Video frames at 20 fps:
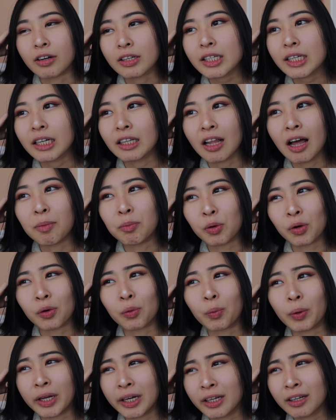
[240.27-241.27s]
Honestly, a lot
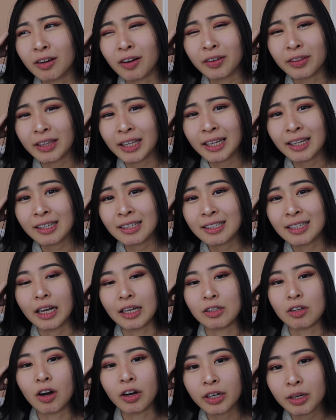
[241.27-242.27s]
more waiting on things
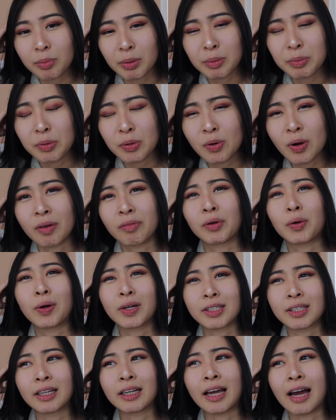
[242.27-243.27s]
and talking to people and
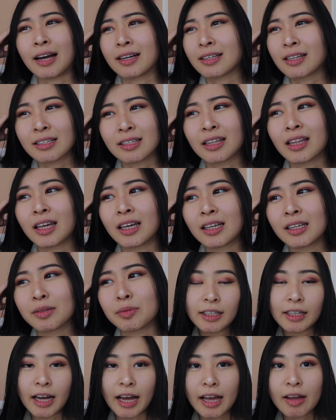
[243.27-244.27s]
requesting access to
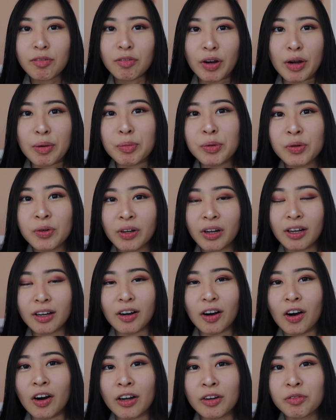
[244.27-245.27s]
things. I have rambled
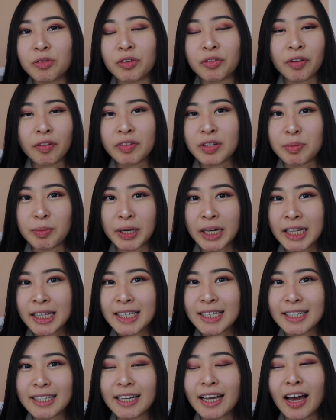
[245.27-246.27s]
on for 15
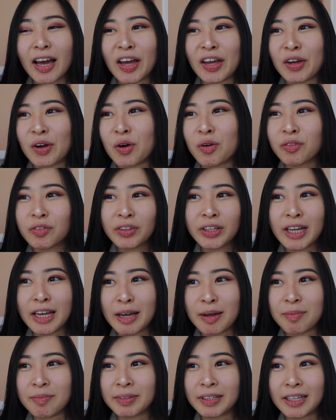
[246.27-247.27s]
minutes. I hopefully
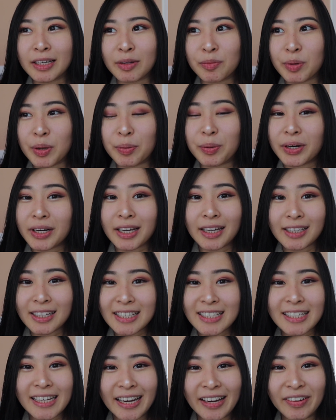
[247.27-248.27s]
am going to be able to cut
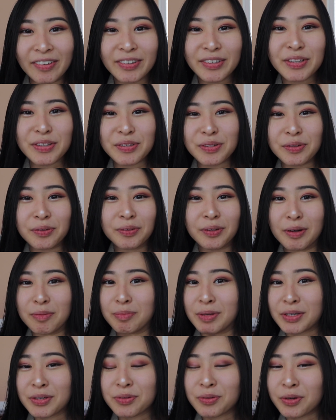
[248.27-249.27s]
this down to a
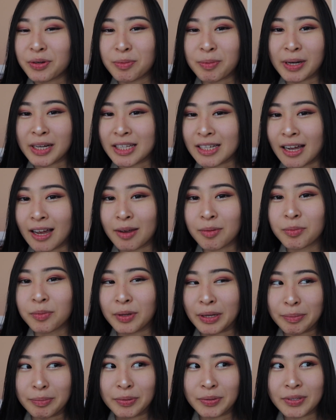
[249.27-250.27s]
much shorter amount of time
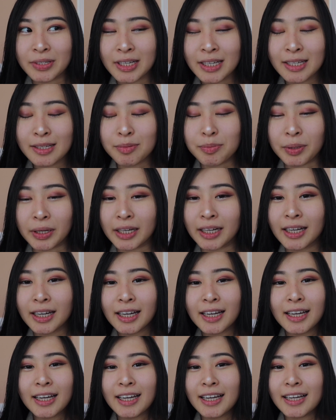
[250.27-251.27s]
when I post this, but
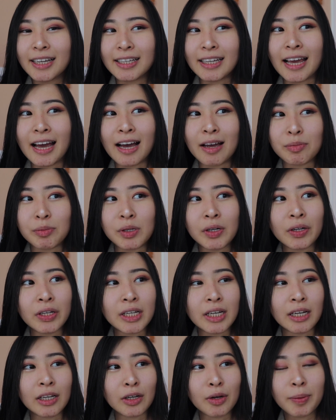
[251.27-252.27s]
yeah, I'm
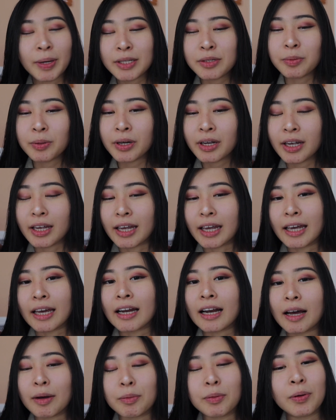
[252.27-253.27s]
going to go back to work
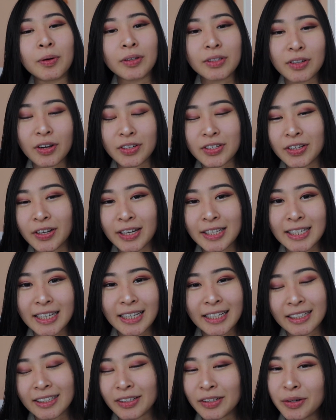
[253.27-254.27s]
and I will talk to you guys
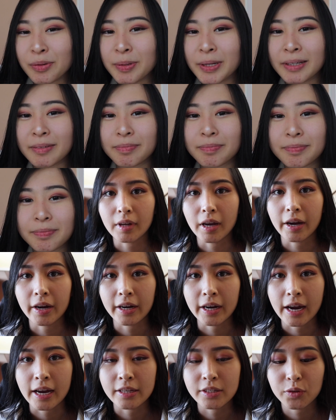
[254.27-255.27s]
in a little bit.
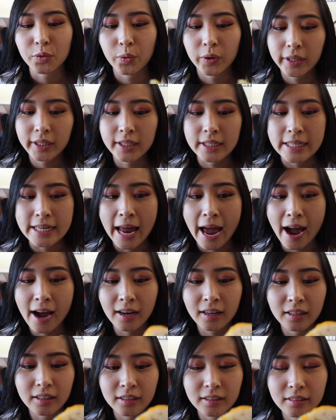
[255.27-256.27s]
Alright guys, quick
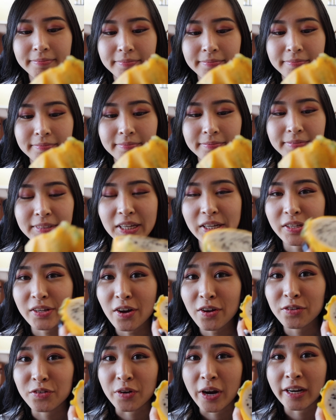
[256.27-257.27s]
snack. This is
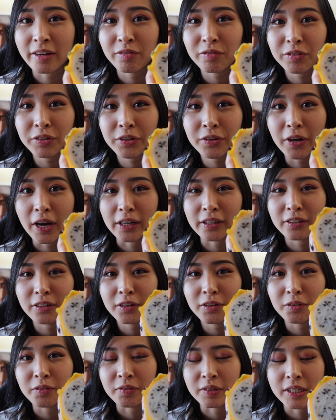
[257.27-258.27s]
called dragon fruit. I don't
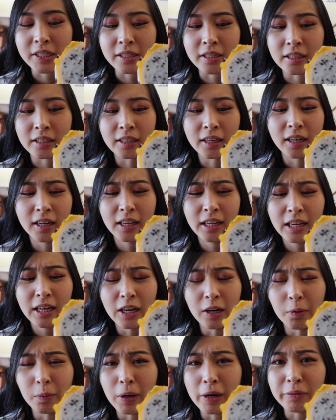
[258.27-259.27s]
know if it's a
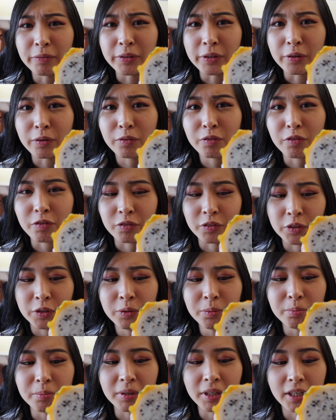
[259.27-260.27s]
well-known
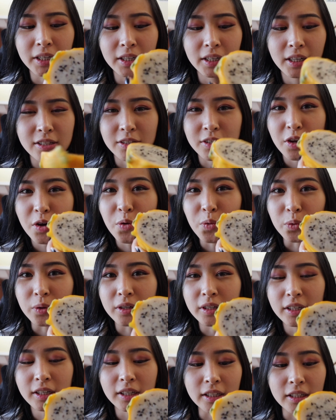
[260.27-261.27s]
fruit, but still
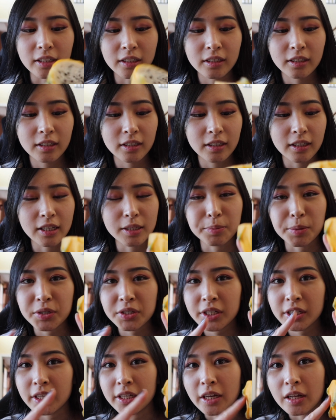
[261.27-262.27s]
good.
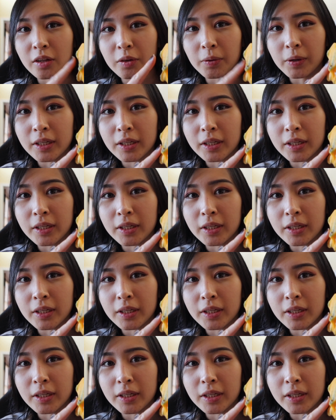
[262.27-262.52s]
Especially the yellow